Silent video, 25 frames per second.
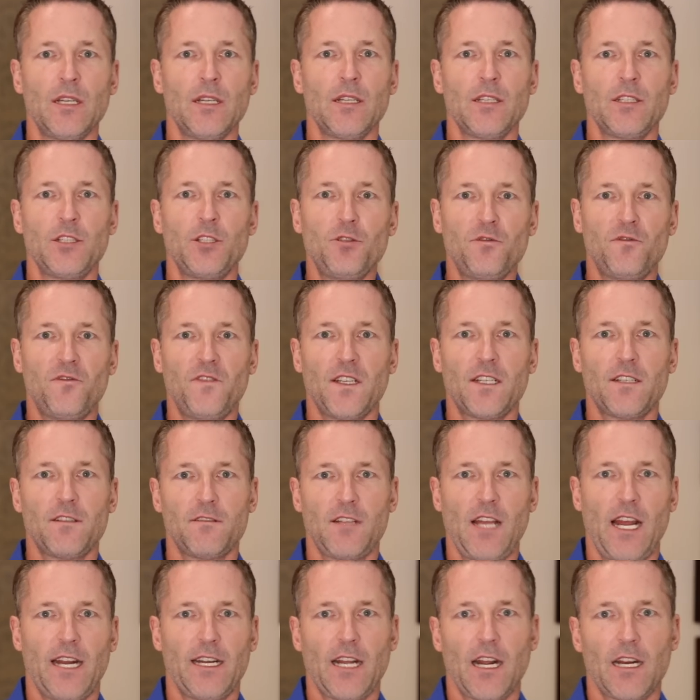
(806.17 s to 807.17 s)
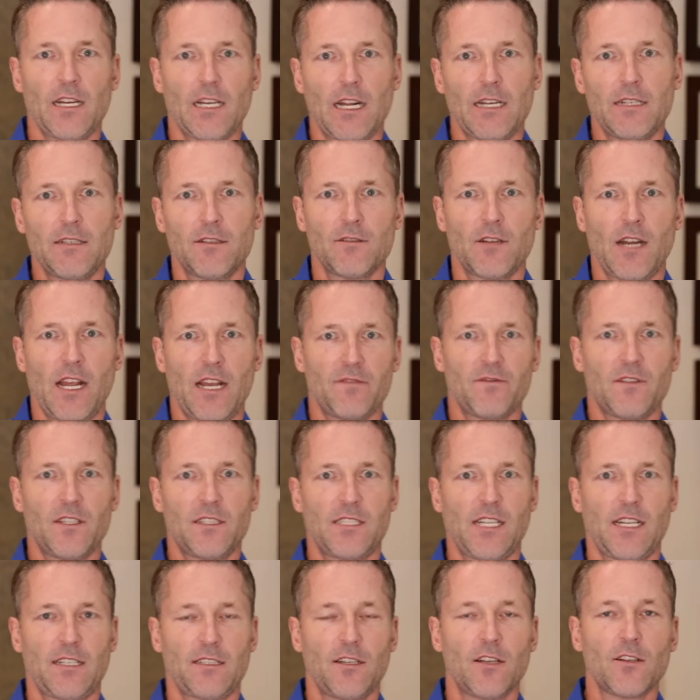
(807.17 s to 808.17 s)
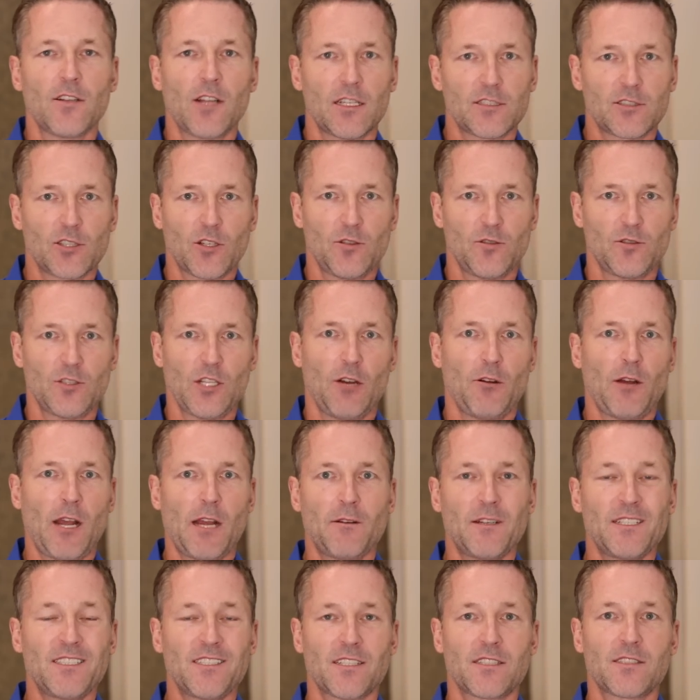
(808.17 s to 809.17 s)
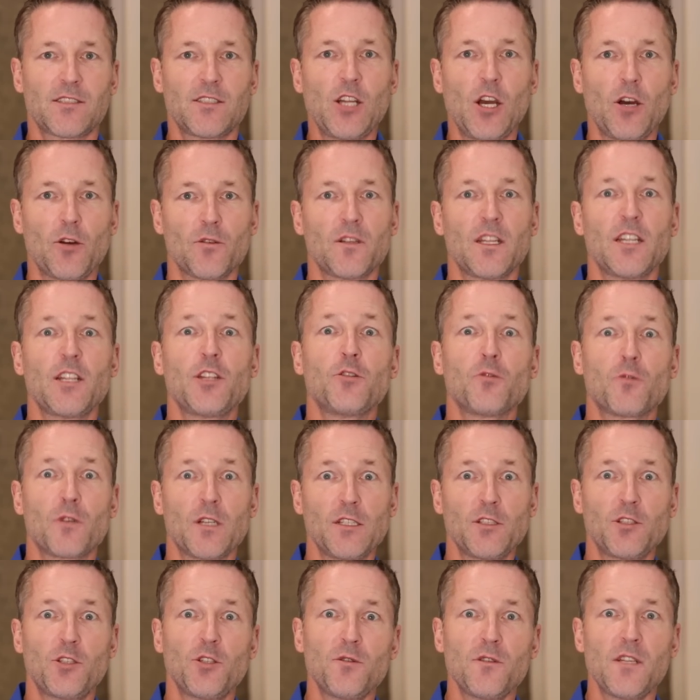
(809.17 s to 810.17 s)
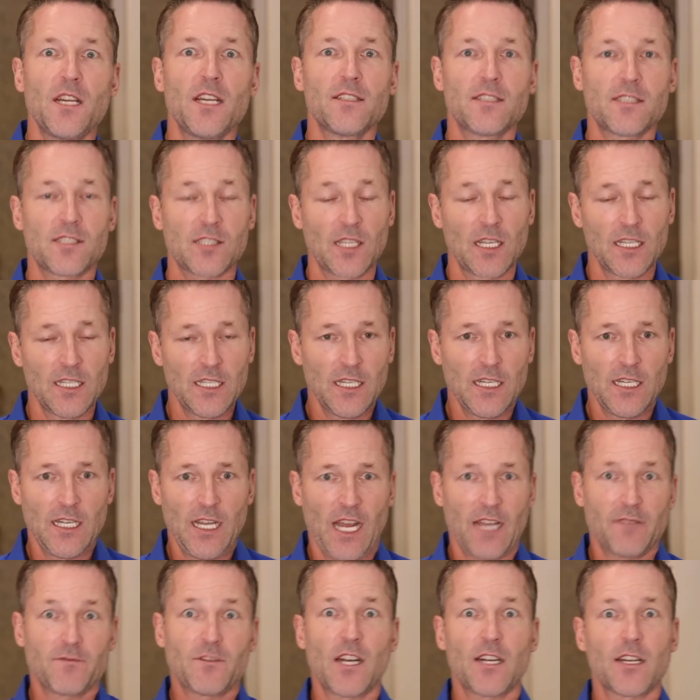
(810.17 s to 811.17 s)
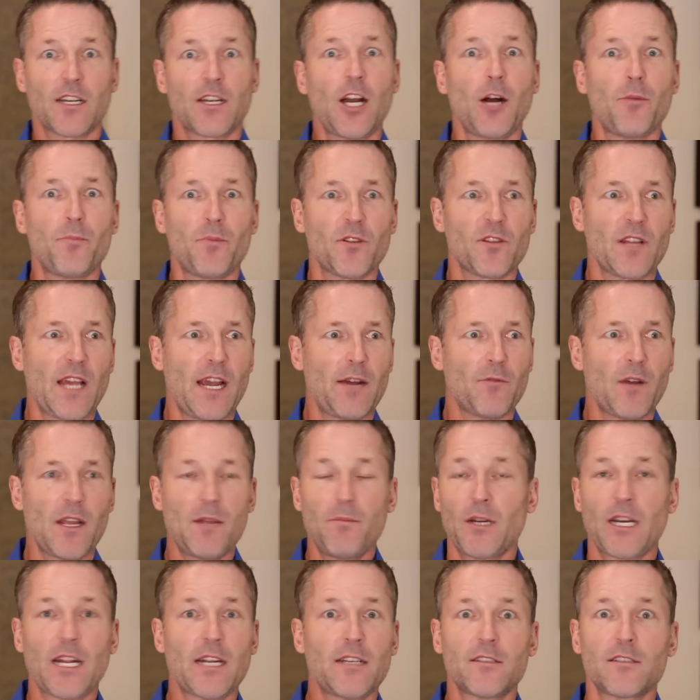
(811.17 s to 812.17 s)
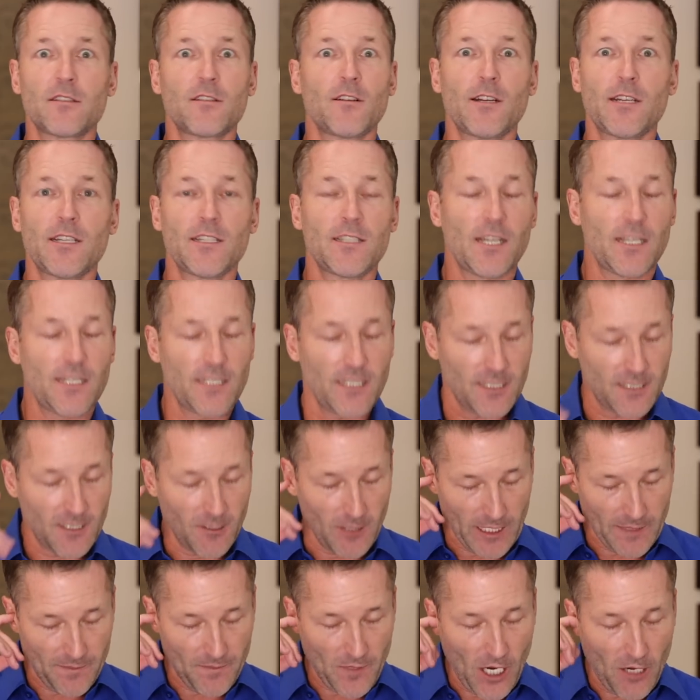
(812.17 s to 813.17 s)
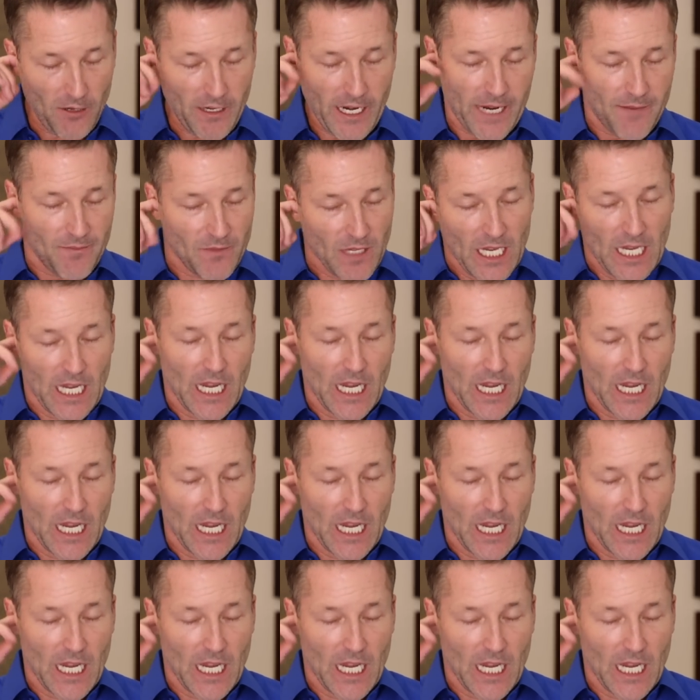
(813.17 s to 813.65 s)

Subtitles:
You figure that out. I don't have the technological know-how. I just know that you can do this. I've got a couple that way, but I don't know how to tell you to do it. Okay.